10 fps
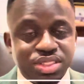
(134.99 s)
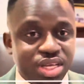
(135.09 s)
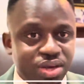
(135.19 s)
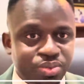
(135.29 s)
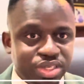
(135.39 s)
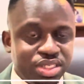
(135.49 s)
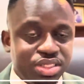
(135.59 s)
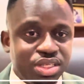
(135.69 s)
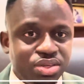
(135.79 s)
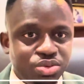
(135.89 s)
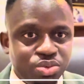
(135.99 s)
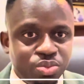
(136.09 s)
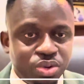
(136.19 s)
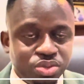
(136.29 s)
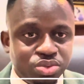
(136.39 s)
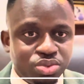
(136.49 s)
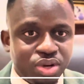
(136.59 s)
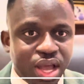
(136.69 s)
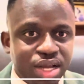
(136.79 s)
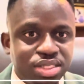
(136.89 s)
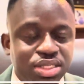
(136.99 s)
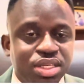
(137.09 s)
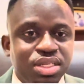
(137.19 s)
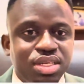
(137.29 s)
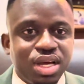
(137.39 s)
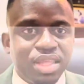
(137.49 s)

There are questions that you want to ask. There are